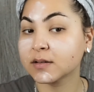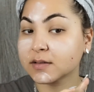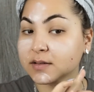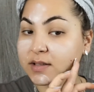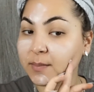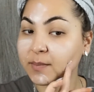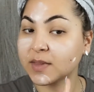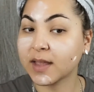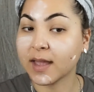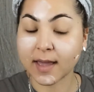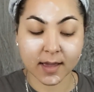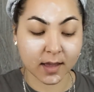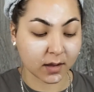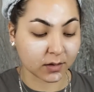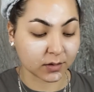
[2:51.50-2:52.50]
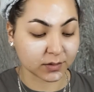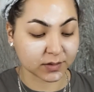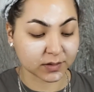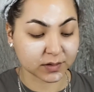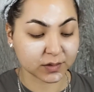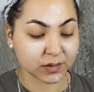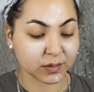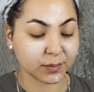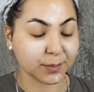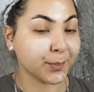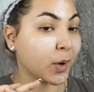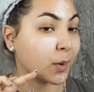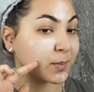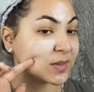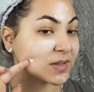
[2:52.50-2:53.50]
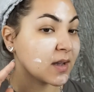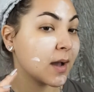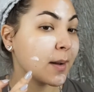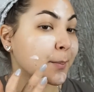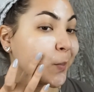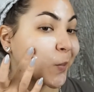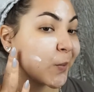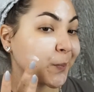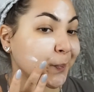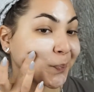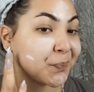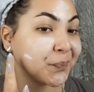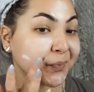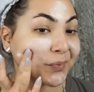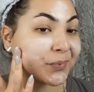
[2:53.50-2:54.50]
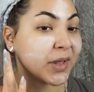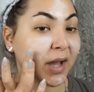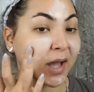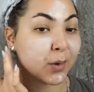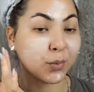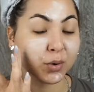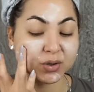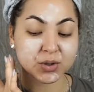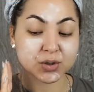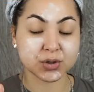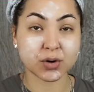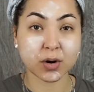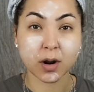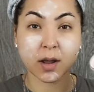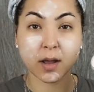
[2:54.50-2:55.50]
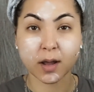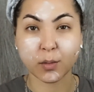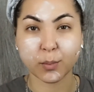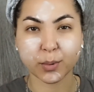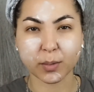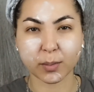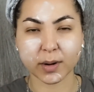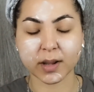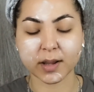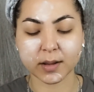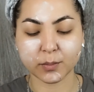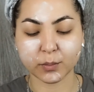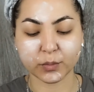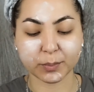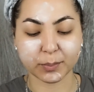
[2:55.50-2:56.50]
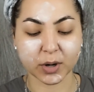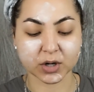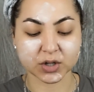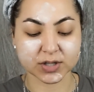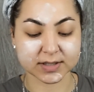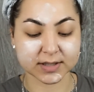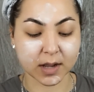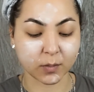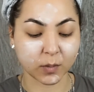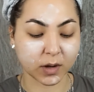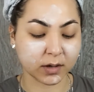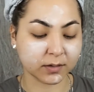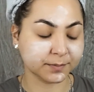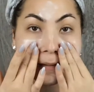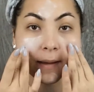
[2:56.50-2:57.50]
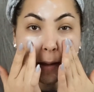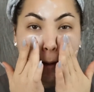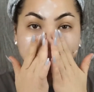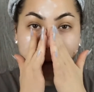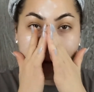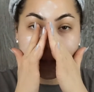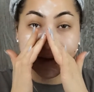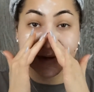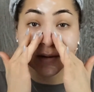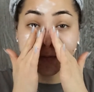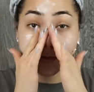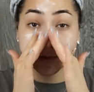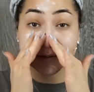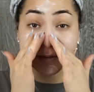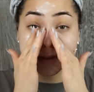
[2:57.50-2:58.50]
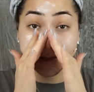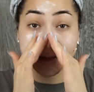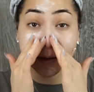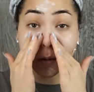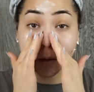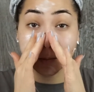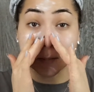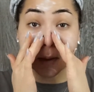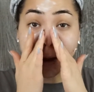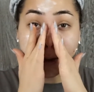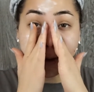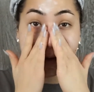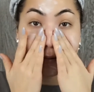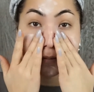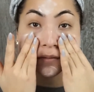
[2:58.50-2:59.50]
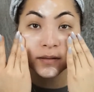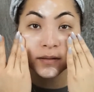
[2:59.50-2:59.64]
something else pops up that I want to try, I'll probably repurchase that one. And I mainly focus it on my